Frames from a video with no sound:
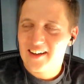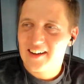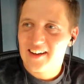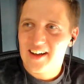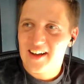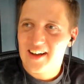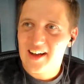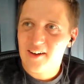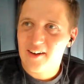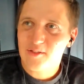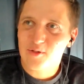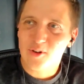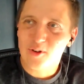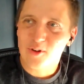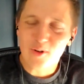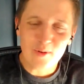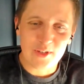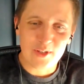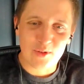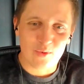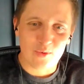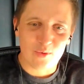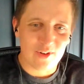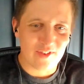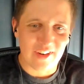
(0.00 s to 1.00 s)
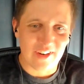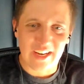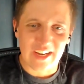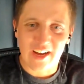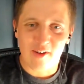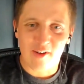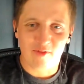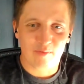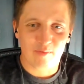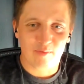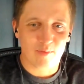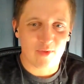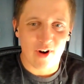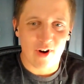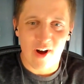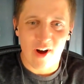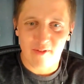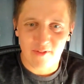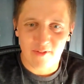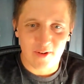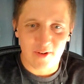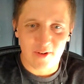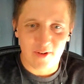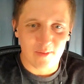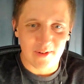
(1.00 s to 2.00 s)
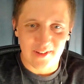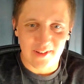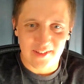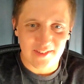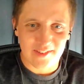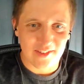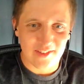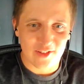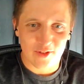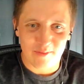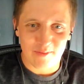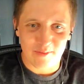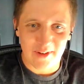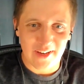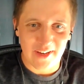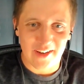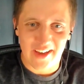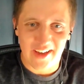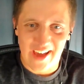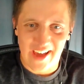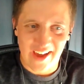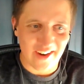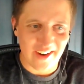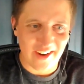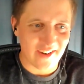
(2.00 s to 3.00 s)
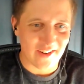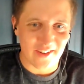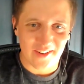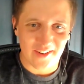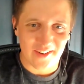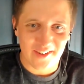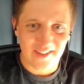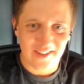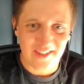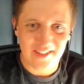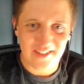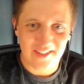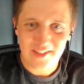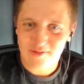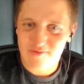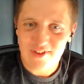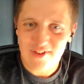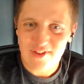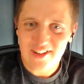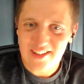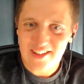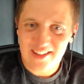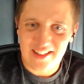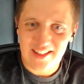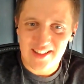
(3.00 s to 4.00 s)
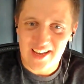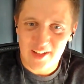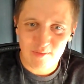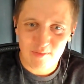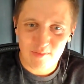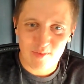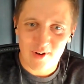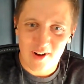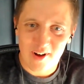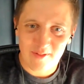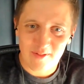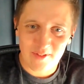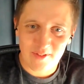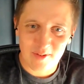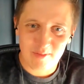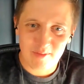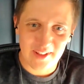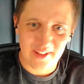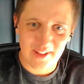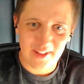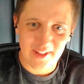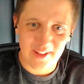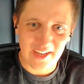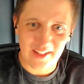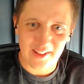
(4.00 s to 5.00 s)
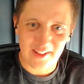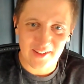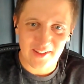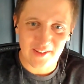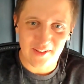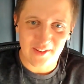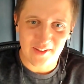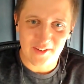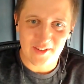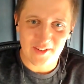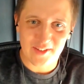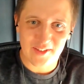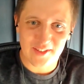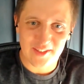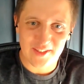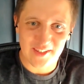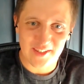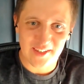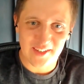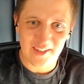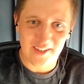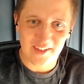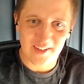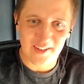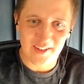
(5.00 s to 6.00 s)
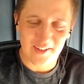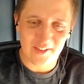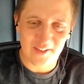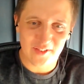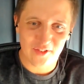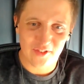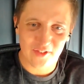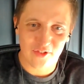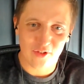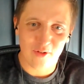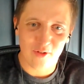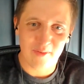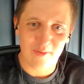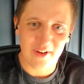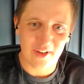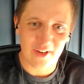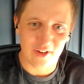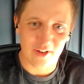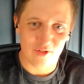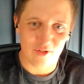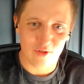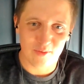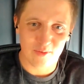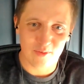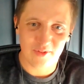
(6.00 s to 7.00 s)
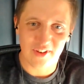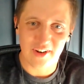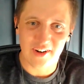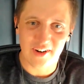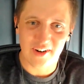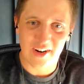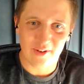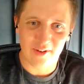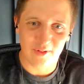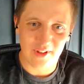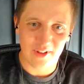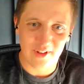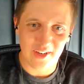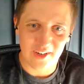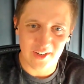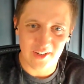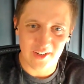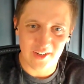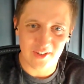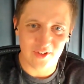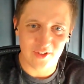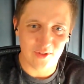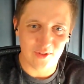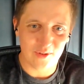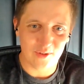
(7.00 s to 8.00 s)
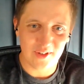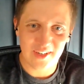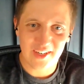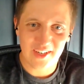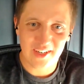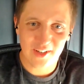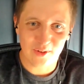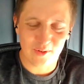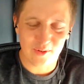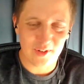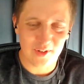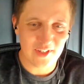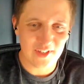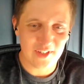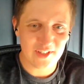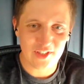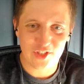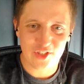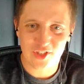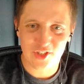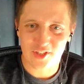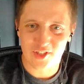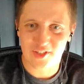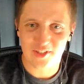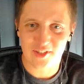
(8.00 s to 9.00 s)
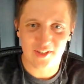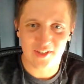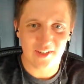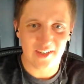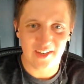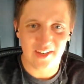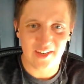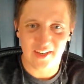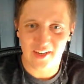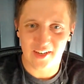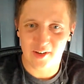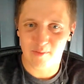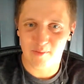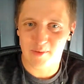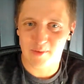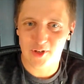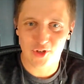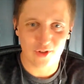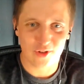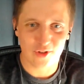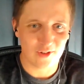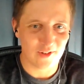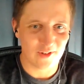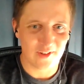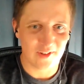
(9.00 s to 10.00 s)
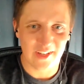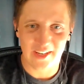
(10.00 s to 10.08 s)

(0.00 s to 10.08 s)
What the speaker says: I was always wondering, how profitable is it to be a hacker? Is it really that profitable that there's so many groups that are out there doing it? Or is it just habitual?